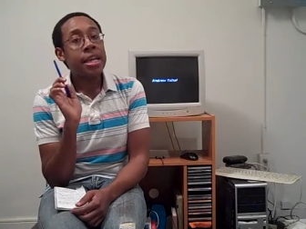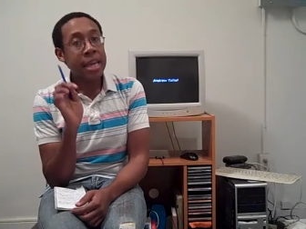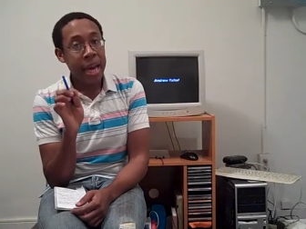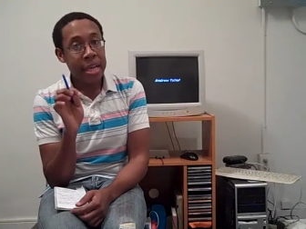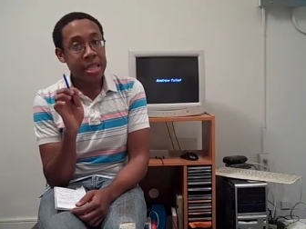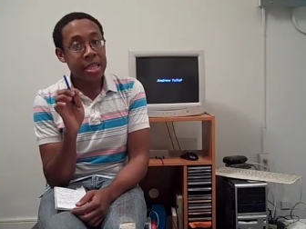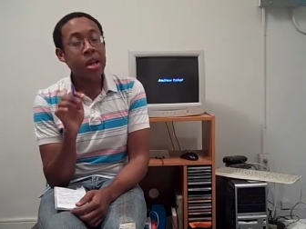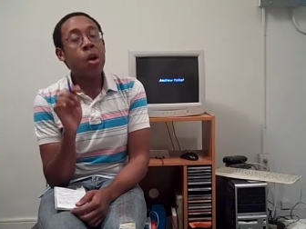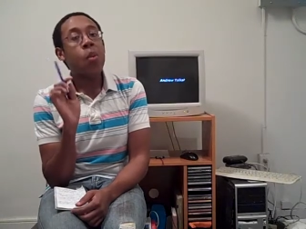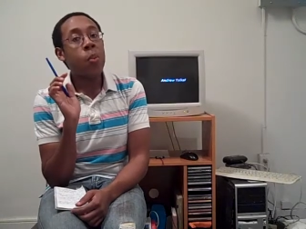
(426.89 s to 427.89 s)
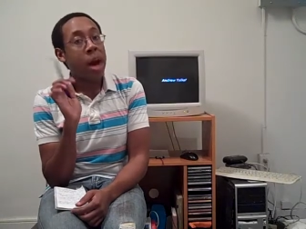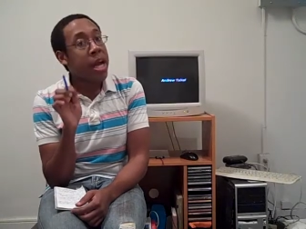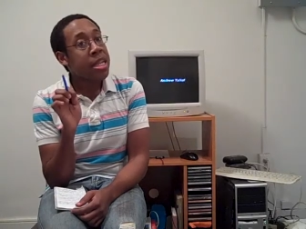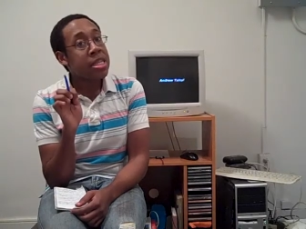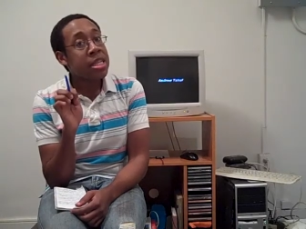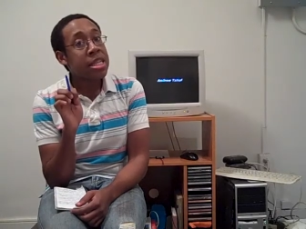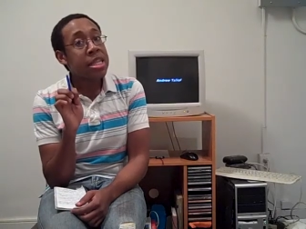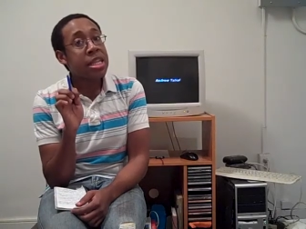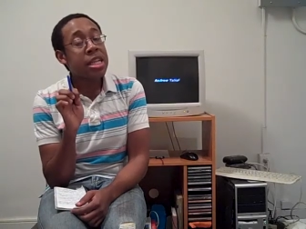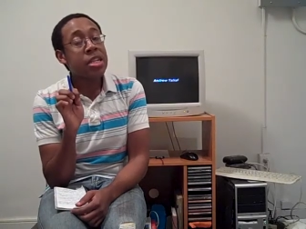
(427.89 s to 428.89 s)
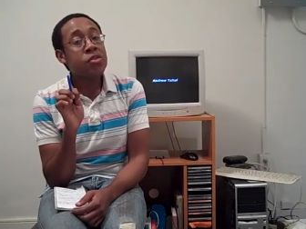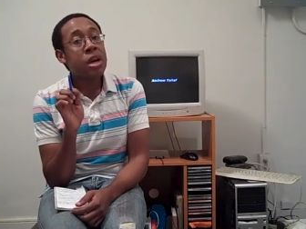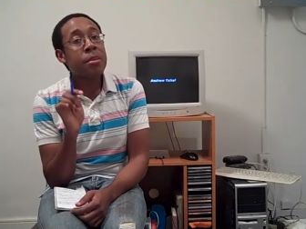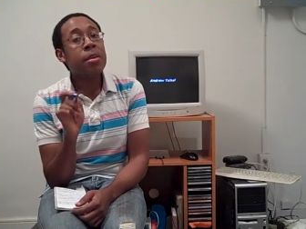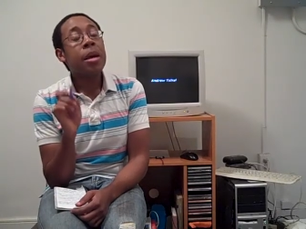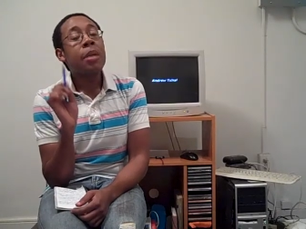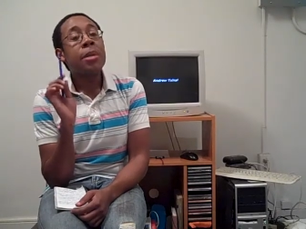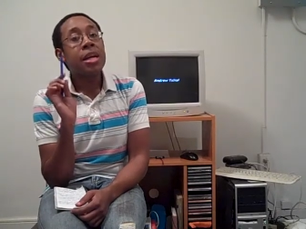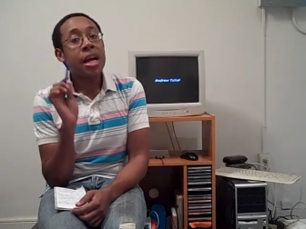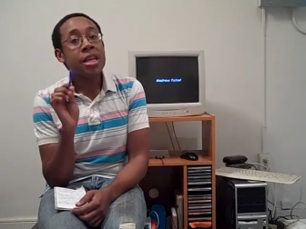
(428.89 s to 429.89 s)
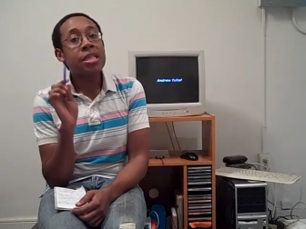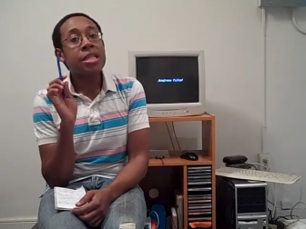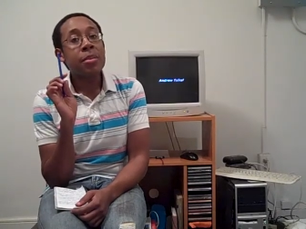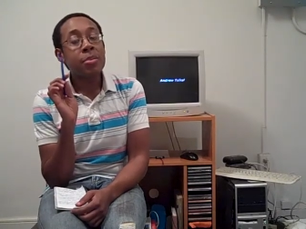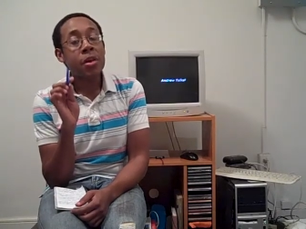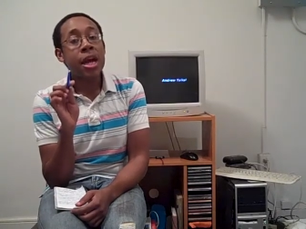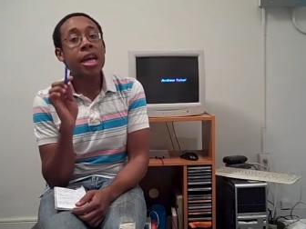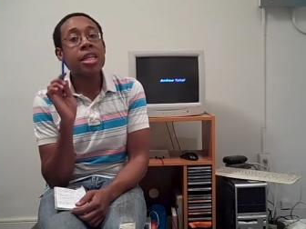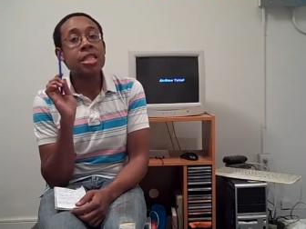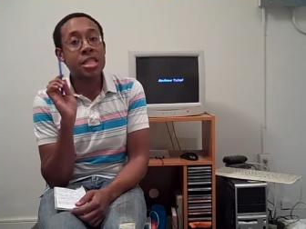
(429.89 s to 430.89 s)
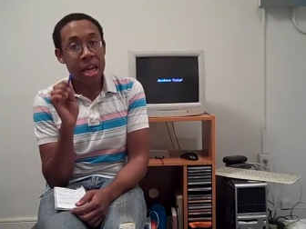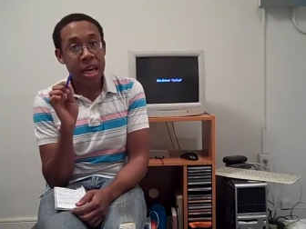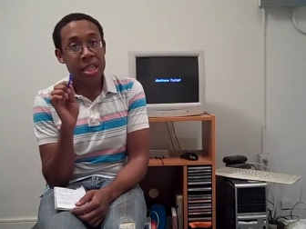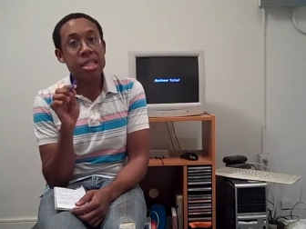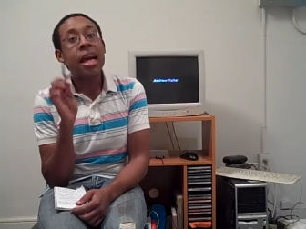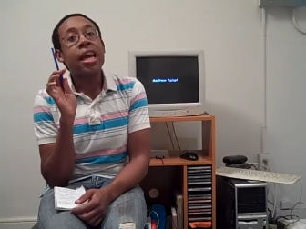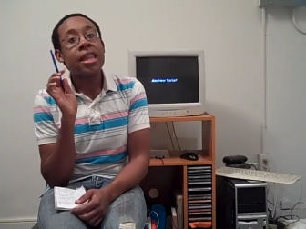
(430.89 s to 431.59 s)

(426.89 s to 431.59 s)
Yes. Why does he need to get in trouble? Because the prank sucked.